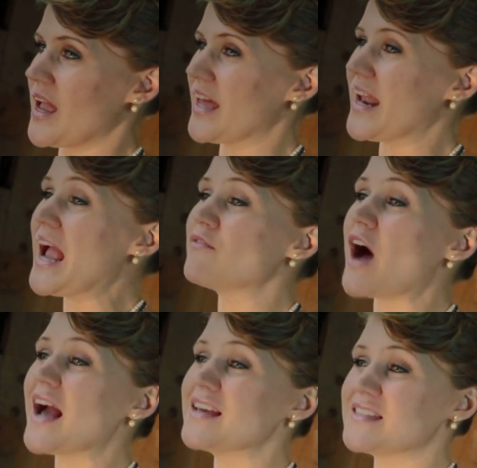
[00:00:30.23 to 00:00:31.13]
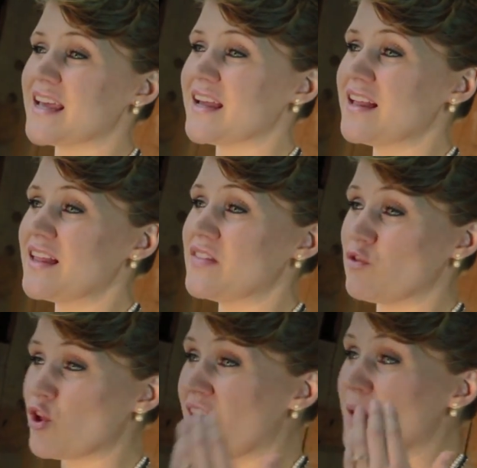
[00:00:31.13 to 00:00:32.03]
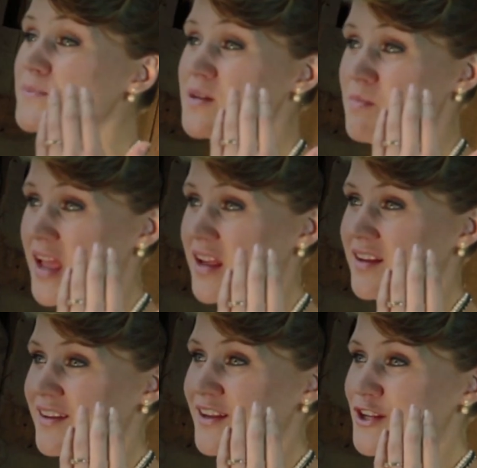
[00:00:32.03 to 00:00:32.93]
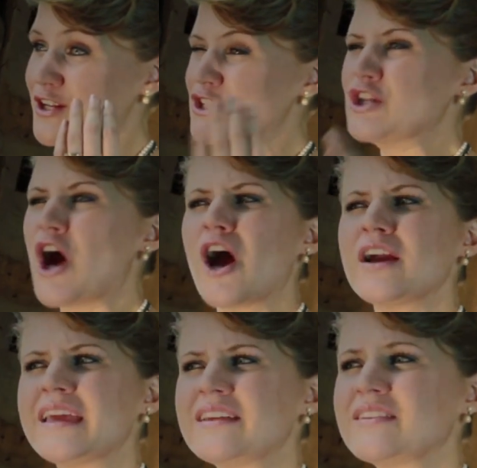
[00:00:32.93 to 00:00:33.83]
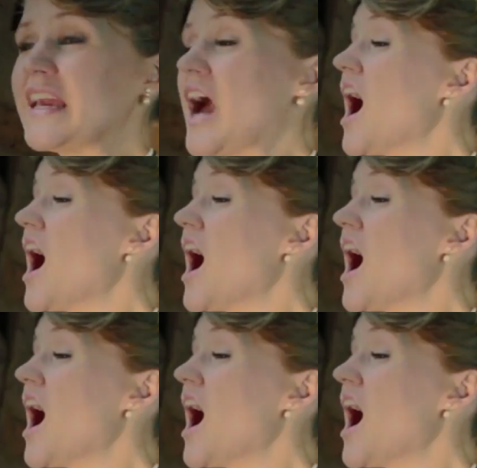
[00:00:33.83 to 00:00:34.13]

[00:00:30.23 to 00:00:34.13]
And I have eyes that look up to me, longingly,